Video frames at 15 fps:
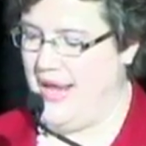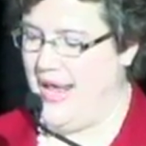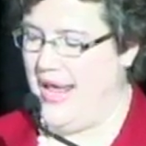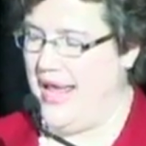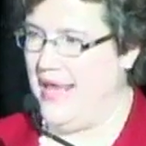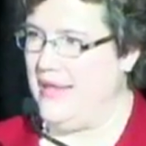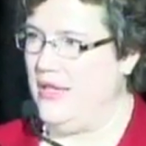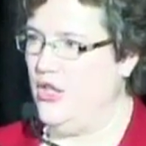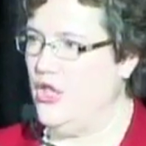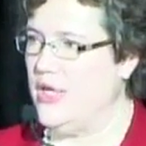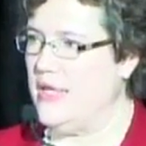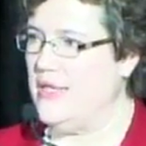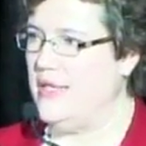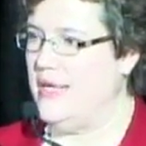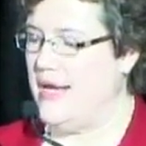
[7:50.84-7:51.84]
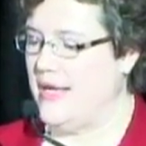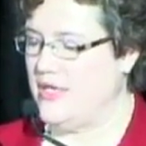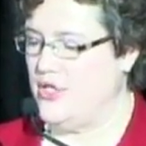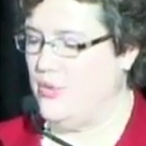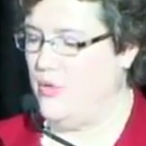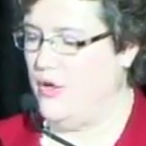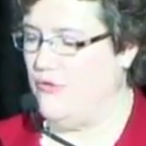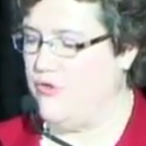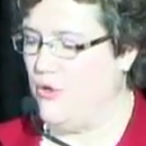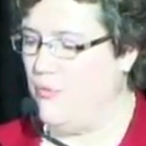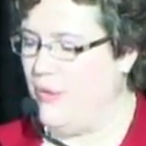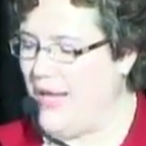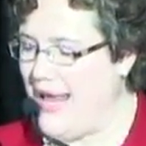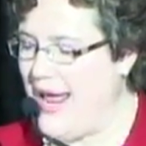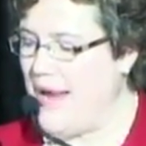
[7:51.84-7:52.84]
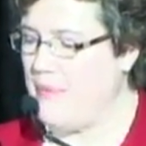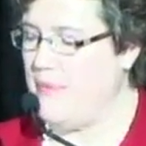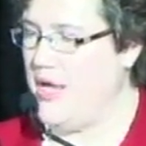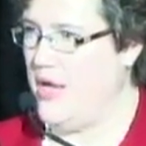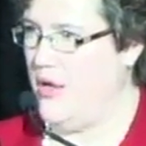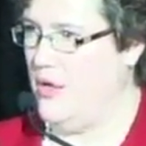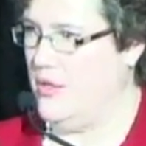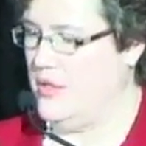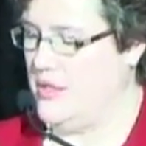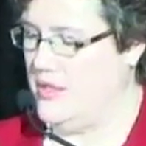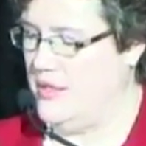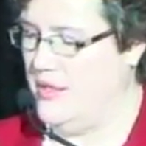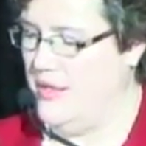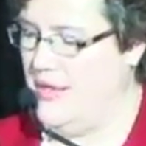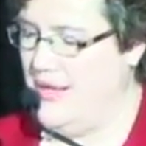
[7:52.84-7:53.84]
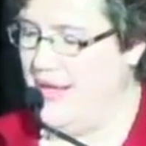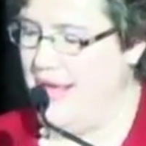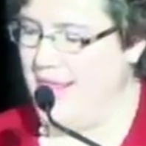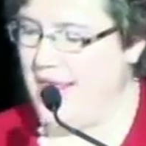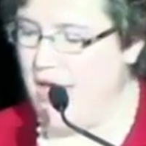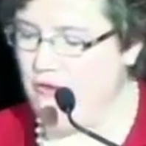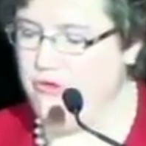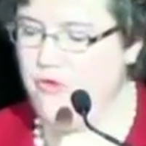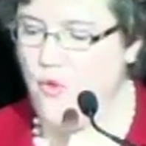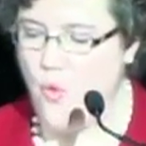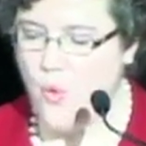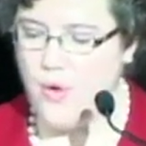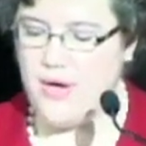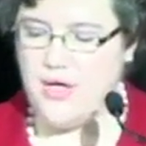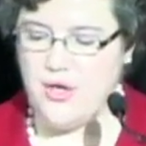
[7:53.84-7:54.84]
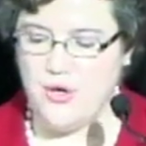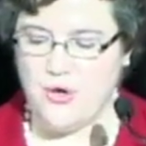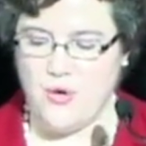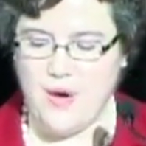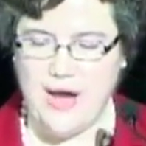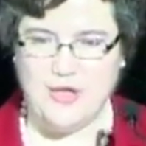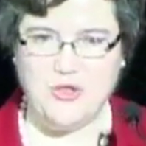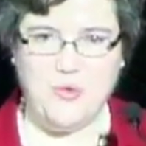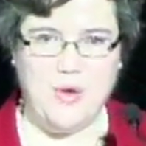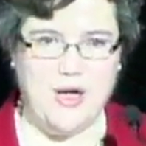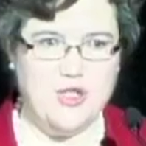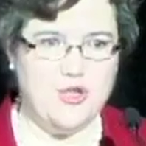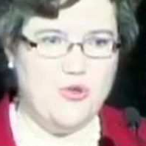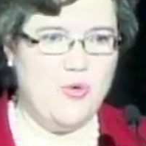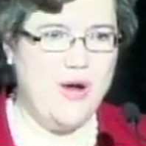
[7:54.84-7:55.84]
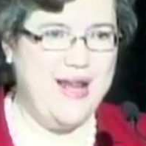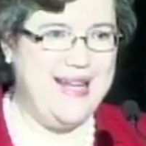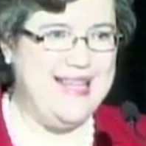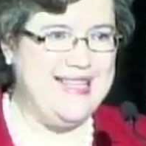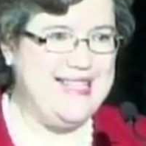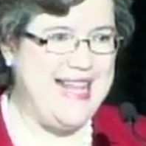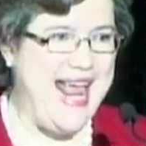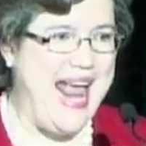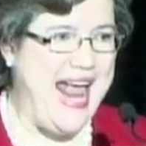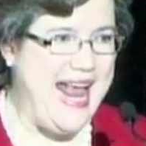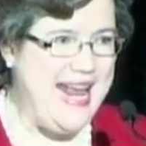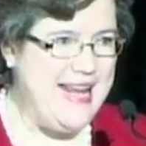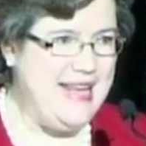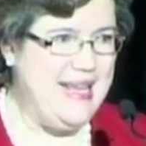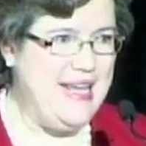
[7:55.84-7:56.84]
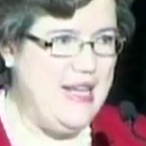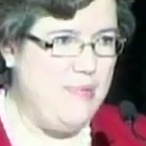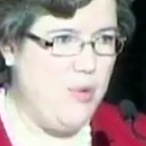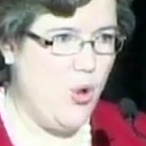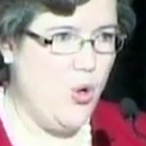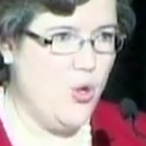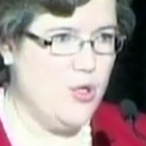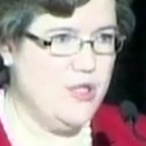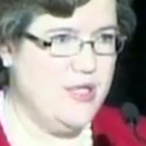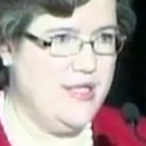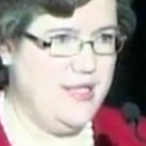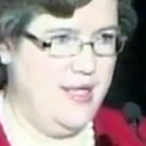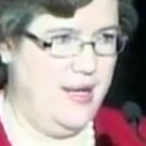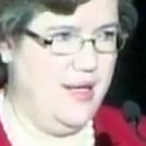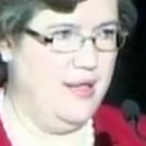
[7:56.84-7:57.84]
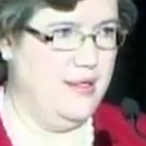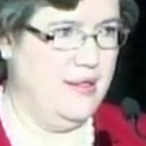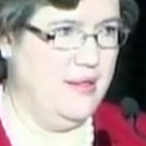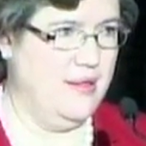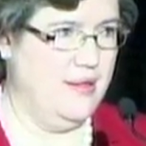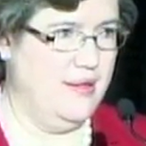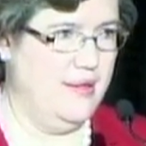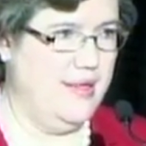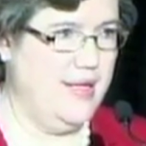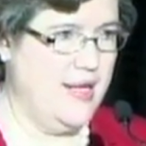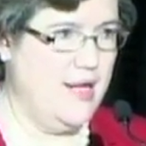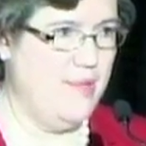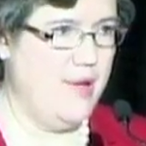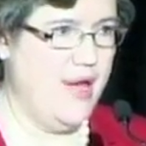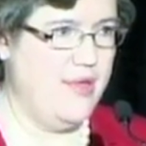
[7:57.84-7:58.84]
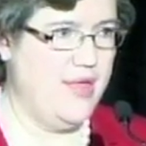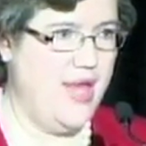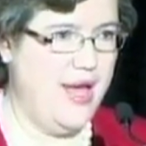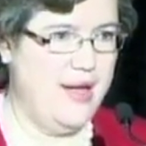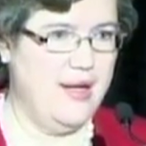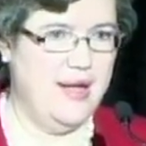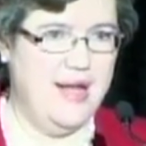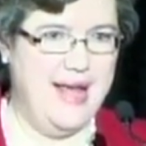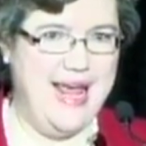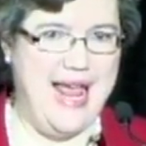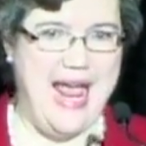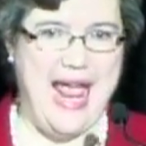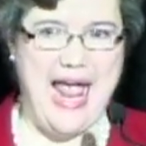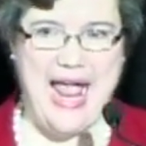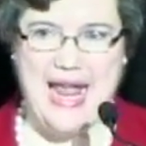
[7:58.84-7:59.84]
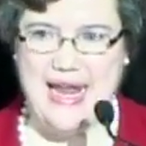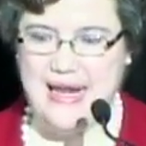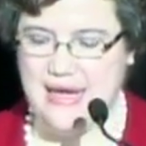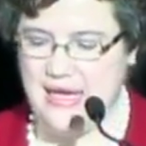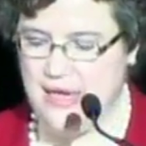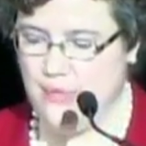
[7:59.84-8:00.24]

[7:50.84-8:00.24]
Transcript: And then look at the next one. For black males, that four-year graduation rate is eighty percent. Think about that. eighty